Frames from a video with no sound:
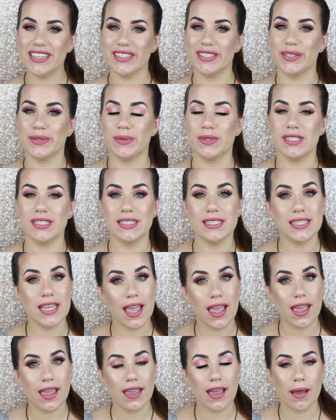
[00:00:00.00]
So
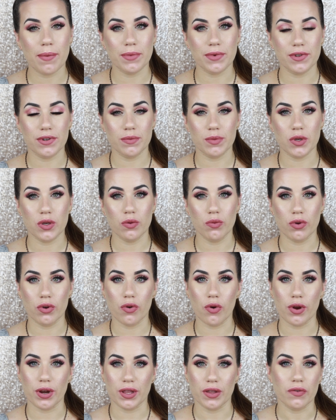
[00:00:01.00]
today I'm going to be
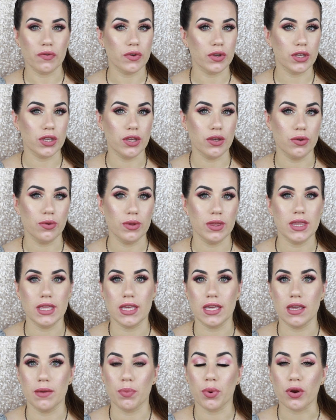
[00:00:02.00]
recording for you
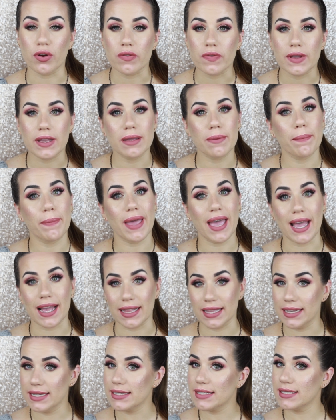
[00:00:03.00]
the perfect
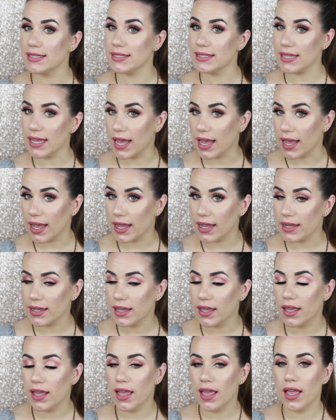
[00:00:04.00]
palette
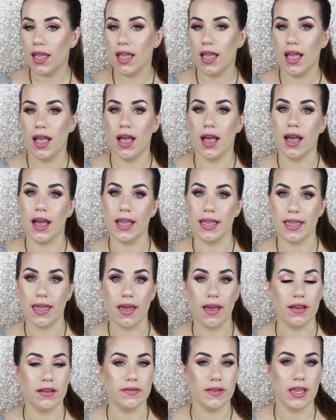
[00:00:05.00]
tag. I
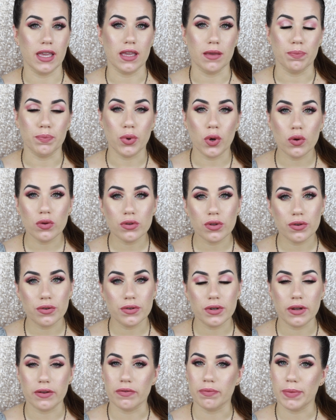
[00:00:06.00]
have a
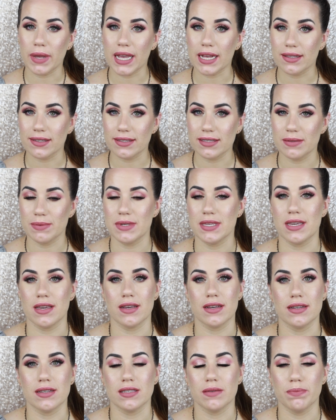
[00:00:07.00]
boatload of palettes
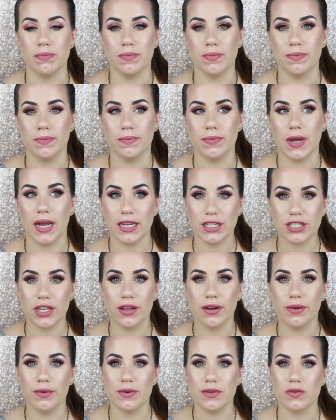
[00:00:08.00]
because
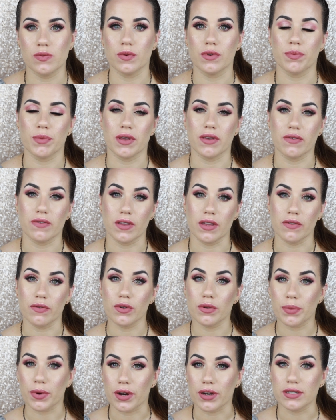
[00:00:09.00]
eyeshadow is one of my
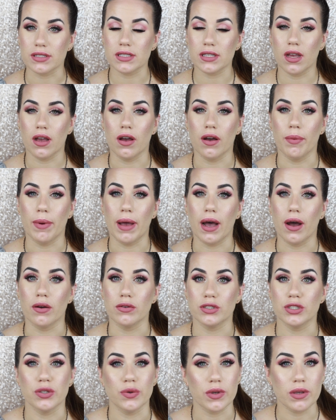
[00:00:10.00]
favorite parts
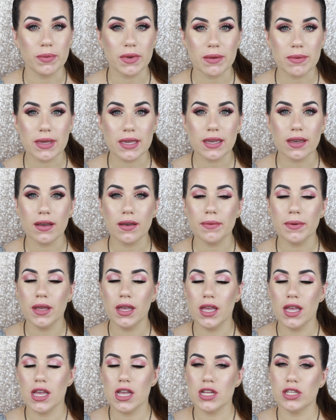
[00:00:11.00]
about doing my makeup,
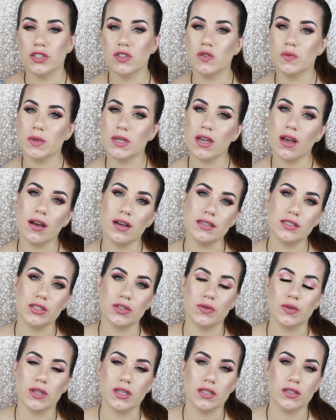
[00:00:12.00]
just because
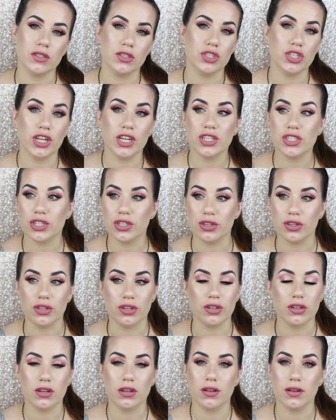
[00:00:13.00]
you can change a
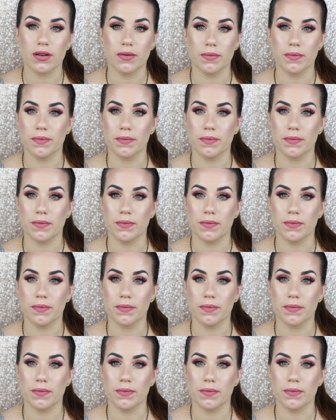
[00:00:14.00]
look